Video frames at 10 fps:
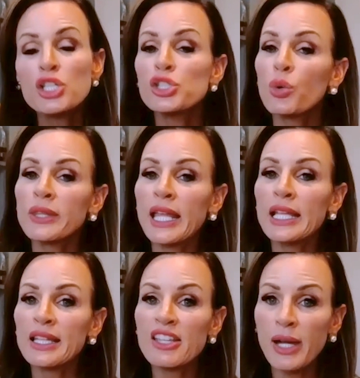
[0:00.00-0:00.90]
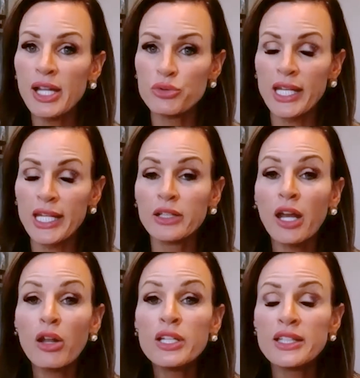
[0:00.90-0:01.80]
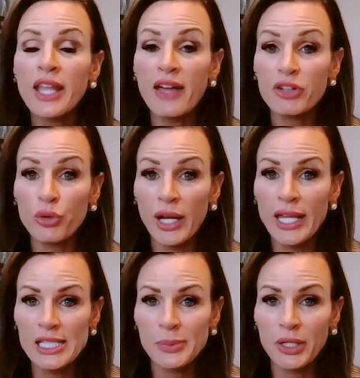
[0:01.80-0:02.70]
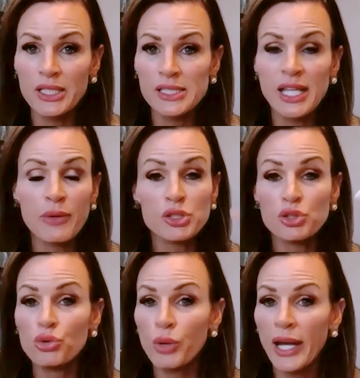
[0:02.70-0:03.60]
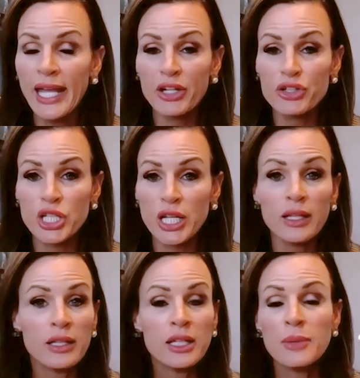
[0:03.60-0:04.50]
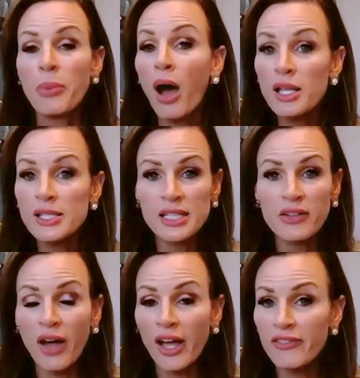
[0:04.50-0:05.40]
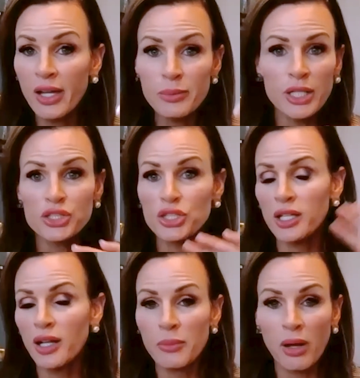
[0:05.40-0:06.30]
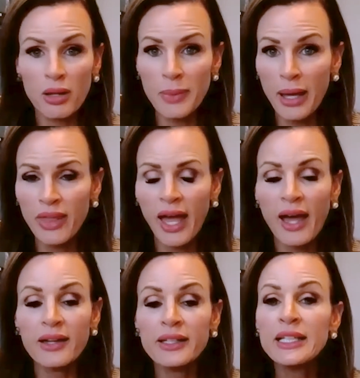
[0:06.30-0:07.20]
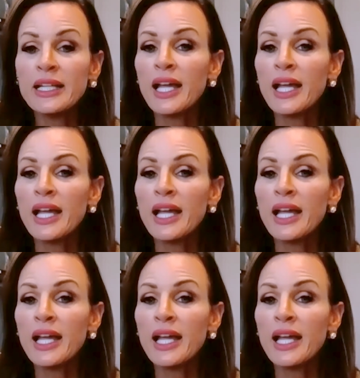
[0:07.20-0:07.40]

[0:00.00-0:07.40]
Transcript: So when they leave my training, not only did they have a great experience, it was great energy, positive, high vibration. I'm all about that.